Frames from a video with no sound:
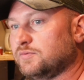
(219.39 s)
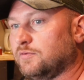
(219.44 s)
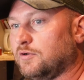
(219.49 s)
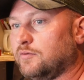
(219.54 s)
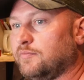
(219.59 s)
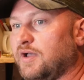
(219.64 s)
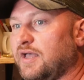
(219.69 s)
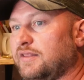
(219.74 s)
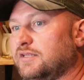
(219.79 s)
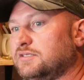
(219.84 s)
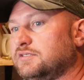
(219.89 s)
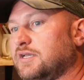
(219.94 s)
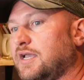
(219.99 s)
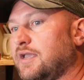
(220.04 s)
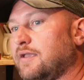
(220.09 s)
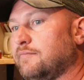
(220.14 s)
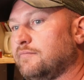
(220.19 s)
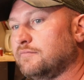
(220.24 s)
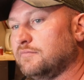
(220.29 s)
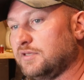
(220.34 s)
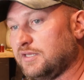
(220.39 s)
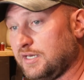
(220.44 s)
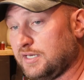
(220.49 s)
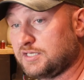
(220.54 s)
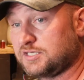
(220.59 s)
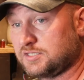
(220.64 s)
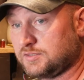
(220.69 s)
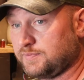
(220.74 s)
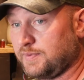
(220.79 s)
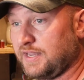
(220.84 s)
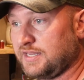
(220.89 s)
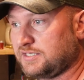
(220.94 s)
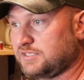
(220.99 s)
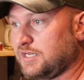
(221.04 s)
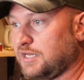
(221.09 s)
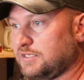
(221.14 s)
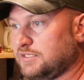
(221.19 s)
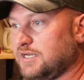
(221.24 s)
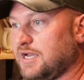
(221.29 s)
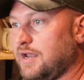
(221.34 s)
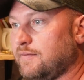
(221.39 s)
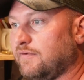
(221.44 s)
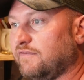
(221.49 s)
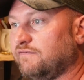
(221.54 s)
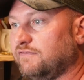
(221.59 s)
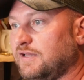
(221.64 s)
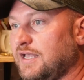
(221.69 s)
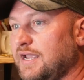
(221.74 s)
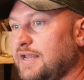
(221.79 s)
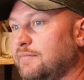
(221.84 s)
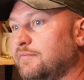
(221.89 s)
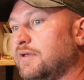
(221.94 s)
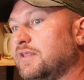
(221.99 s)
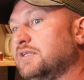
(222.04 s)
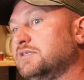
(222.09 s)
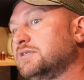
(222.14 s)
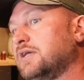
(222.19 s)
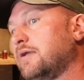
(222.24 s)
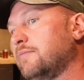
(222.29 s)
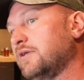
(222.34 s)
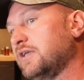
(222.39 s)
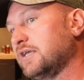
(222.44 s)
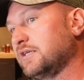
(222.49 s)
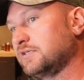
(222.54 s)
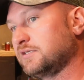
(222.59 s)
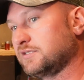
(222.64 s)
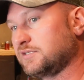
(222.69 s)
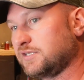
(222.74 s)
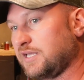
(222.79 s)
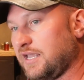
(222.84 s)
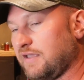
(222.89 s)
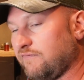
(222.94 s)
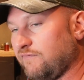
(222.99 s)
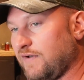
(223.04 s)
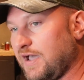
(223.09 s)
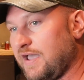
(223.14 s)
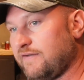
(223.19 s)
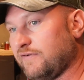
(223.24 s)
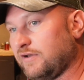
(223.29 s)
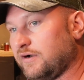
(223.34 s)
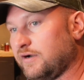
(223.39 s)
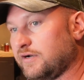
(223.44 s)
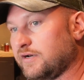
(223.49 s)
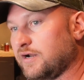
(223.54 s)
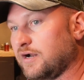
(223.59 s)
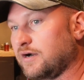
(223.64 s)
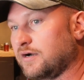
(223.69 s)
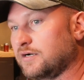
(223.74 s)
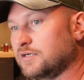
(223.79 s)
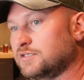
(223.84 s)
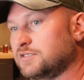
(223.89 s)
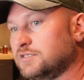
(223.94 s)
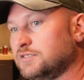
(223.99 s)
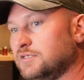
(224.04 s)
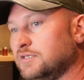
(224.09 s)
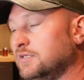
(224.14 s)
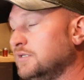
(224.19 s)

Well, by the time, and this is based on time of flight, by the time you get to, say, 500 yards,